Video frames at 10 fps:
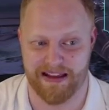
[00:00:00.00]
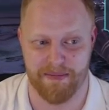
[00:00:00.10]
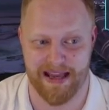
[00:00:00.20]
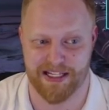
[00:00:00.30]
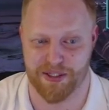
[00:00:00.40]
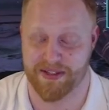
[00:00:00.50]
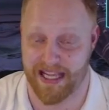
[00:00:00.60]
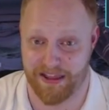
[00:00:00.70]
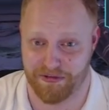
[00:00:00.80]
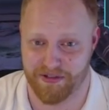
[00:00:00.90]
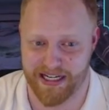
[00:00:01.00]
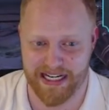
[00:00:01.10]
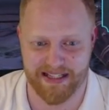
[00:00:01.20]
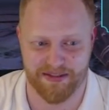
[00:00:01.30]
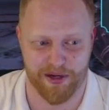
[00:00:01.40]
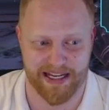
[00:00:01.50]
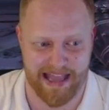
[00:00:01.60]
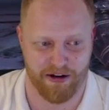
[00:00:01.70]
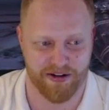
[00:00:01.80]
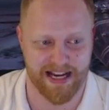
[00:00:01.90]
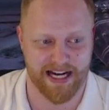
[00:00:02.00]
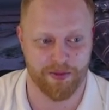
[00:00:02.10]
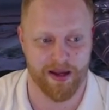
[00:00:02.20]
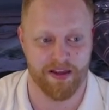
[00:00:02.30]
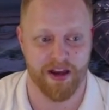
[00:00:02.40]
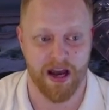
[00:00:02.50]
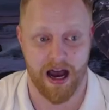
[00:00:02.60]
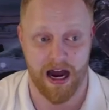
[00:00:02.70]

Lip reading: that made it so his A3 is what he counterattacked with.